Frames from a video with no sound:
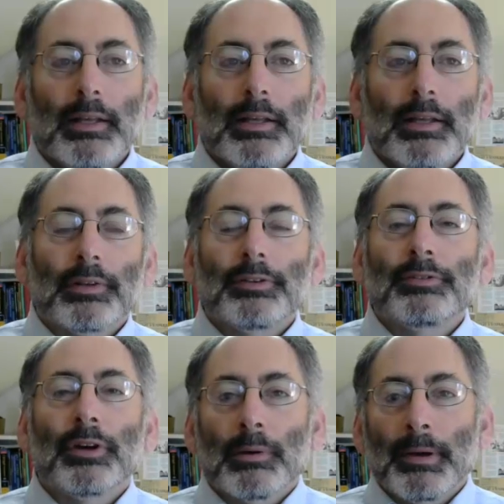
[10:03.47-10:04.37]
So let's
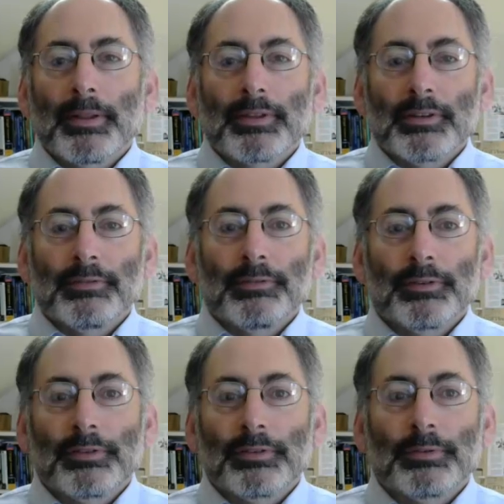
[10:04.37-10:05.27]
talk about the
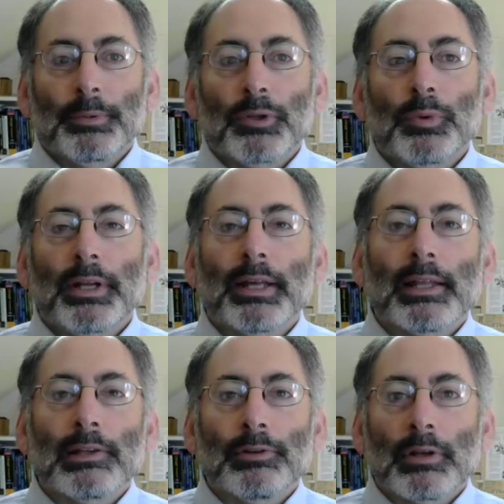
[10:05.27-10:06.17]
differences between a
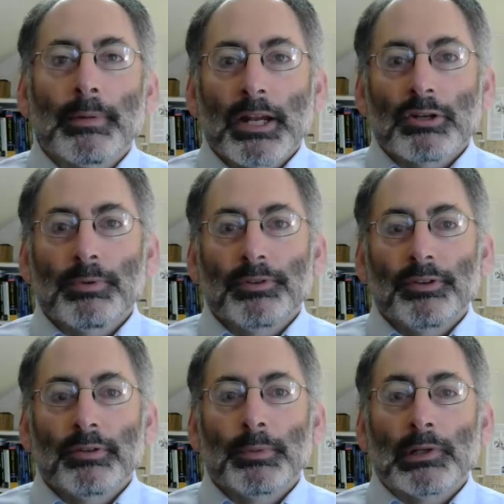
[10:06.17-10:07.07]
learning management
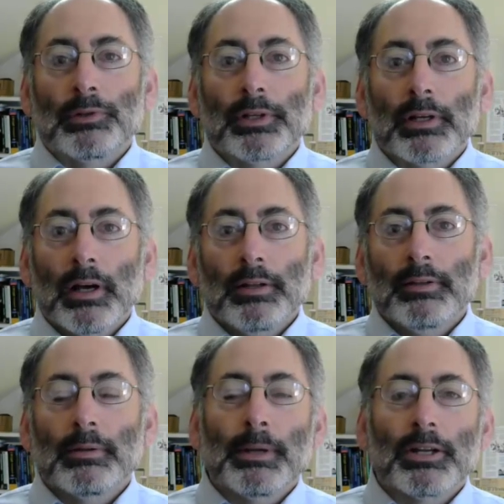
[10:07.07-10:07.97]
system and a learning
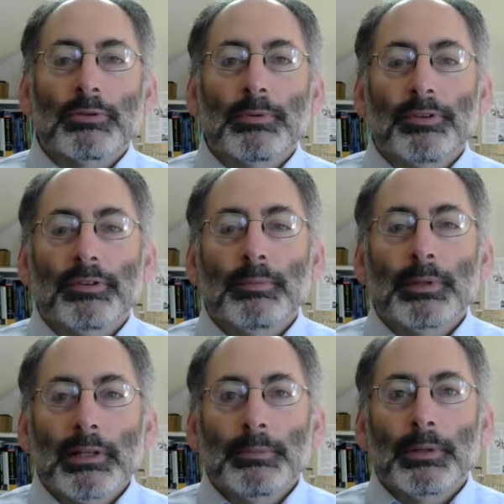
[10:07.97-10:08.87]
content management system a
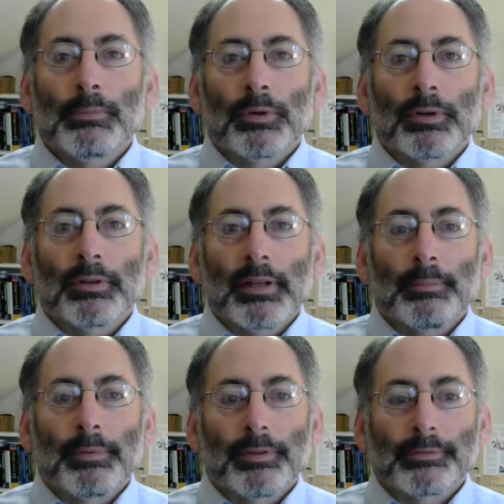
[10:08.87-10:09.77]
little bit more in depth.